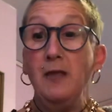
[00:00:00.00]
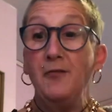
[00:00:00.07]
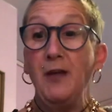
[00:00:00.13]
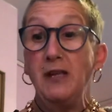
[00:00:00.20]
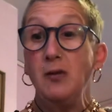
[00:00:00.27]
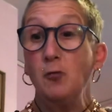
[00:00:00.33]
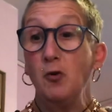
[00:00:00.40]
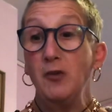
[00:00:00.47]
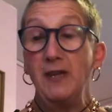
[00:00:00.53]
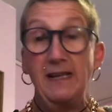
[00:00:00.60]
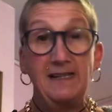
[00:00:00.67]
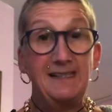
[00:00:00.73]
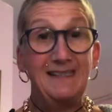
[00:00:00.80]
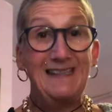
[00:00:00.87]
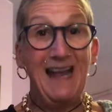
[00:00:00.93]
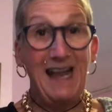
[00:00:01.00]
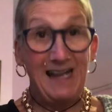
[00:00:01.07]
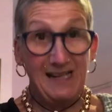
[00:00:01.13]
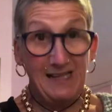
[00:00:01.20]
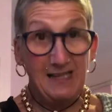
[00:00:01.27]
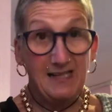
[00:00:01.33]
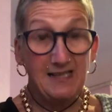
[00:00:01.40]
Then you want
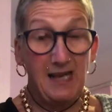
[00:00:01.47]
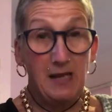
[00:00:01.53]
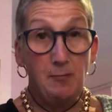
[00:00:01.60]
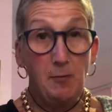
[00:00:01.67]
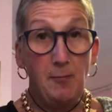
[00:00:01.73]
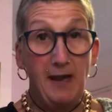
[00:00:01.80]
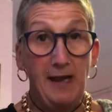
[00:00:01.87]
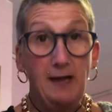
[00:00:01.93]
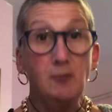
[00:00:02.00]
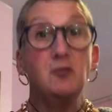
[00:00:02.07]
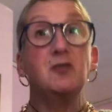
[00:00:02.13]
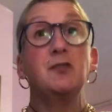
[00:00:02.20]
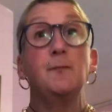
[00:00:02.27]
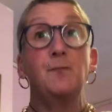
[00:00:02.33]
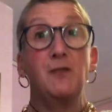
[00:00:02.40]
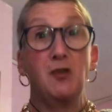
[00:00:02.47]
exactly the same amount,